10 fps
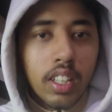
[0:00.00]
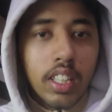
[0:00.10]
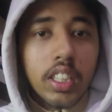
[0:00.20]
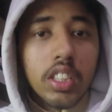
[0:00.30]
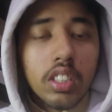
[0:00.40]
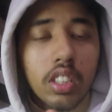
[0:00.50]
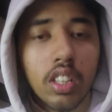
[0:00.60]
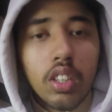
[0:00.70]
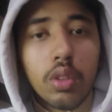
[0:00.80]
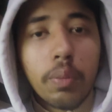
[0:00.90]
is
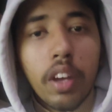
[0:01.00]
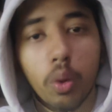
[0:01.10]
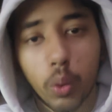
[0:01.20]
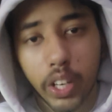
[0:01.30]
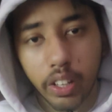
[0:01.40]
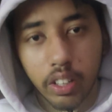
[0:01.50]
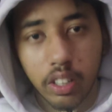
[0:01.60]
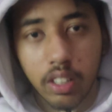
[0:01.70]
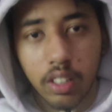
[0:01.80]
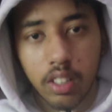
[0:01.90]
to be aware.
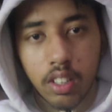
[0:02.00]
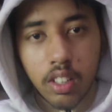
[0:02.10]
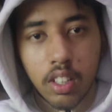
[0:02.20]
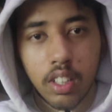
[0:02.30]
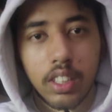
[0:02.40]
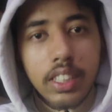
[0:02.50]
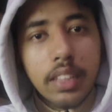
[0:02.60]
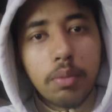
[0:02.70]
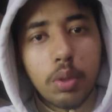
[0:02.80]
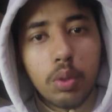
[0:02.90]

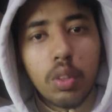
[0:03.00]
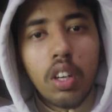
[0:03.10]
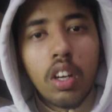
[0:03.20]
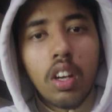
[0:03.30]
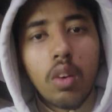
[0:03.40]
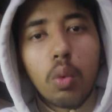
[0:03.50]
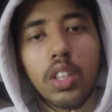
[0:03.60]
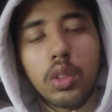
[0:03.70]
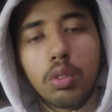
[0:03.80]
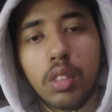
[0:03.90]
Step two
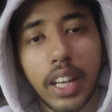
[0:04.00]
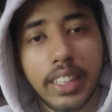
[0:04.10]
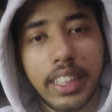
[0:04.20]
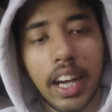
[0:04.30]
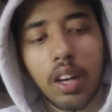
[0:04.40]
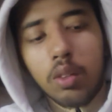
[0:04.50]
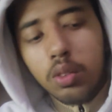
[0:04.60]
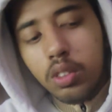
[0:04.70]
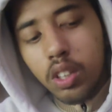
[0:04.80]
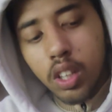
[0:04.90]
was to write
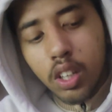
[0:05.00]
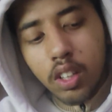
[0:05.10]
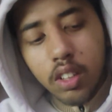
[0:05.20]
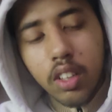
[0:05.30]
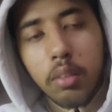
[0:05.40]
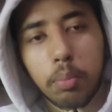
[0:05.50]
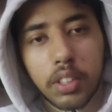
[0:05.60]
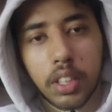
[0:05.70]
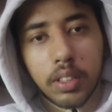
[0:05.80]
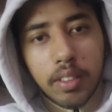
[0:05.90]
down the
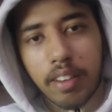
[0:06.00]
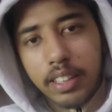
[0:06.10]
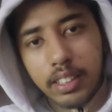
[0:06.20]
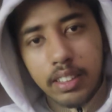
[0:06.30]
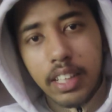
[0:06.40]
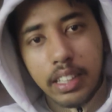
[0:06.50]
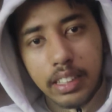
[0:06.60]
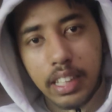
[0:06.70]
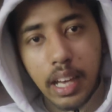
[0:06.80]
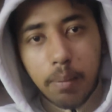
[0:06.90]
repetitive action that
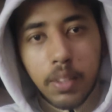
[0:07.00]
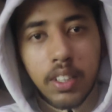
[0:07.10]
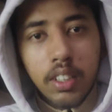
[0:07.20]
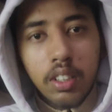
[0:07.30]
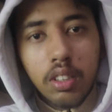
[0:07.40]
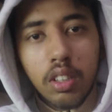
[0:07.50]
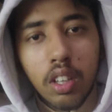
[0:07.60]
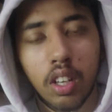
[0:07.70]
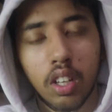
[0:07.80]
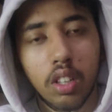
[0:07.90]
is happening
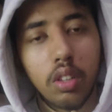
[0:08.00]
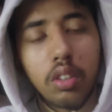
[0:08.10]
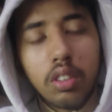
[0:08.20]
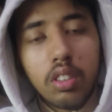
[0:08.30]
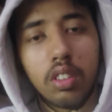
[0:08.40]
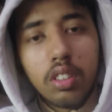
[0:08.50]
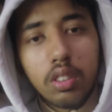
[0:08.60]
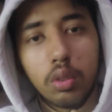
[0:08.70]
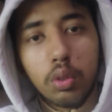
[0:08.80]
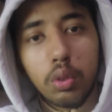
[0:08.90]

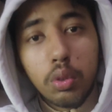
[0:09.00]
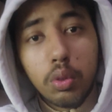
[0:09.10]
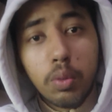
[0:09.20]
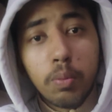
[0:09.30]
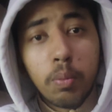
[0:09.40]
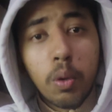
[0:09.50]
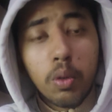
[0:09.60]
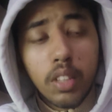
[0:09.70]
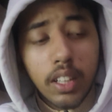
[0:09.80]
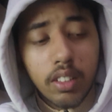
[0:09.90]
to you
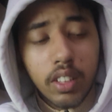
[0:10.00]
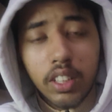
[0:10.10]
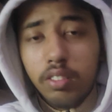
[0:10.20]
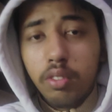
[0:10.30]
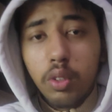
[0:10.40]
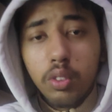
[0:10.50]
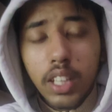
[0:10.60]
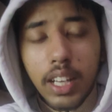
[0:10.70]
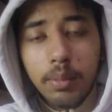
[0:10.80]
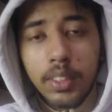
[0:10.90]
more than 3 or 4
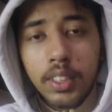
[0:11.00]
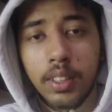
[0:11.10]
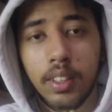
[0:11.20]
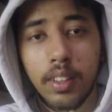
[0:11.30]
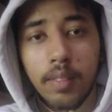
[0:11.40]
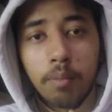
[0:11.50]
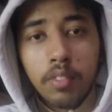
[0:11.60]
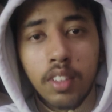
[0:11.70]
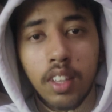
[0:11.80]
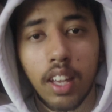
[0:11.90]
times.
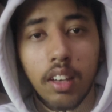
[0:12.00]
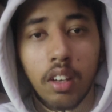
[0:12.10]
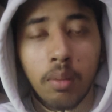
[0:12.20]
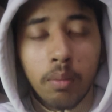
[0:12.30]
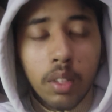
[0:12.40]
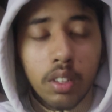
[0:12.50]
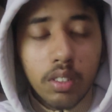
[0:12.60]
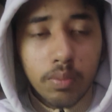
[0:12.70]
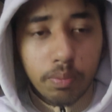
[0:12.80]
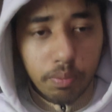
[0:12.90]
And
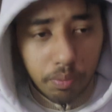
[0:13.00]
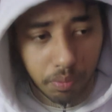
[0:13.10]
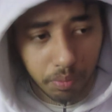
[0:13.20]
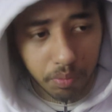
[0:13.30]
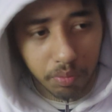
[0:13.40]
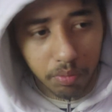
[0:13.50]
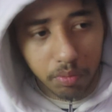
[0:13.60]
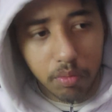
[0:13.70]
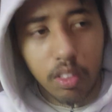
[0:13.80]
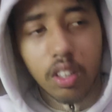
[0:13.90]
number
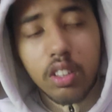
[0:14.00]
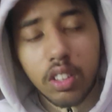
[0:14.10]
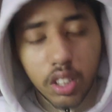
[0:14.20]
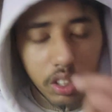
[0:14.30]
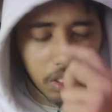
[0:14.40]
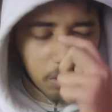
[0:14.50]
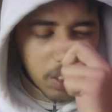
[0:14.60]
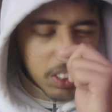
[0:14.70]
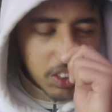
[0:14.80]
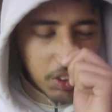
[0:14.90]
three
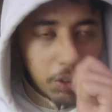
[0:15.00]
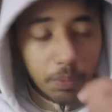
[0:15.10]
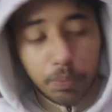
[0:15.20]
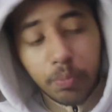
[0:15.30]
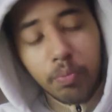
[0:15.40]
was to